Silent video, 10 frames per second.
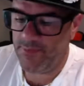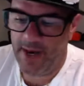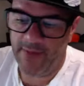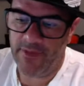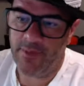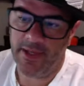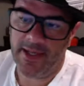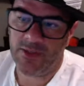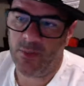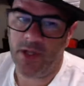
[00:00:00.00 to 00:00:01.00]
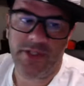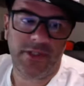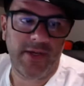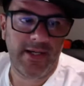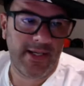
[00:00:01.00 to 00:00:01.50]
for everybody that's watching
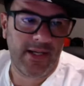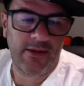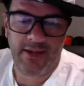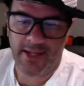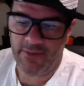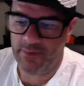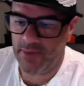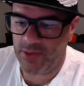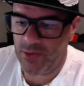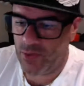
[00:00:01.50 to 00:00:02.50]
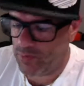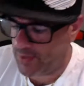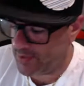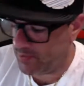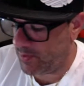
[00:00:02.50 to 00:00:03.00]
right now and everybody who
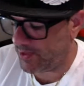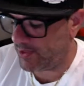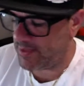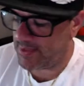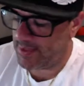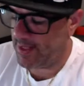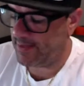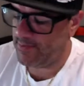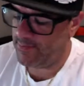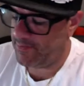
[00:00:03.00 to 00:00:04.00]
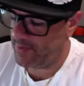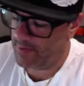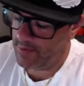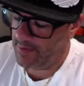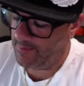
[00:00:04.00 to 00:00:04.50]
does watch this collective.
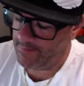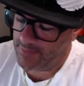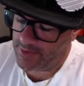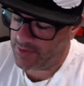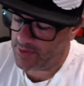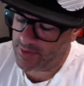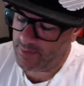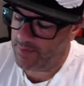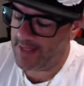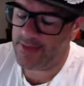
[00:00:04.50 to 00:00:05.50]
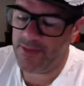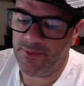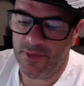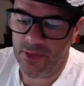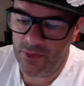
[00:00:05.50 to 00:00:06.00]
This is just a message
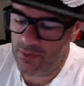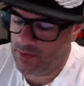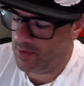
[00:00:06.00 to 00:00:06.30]
for you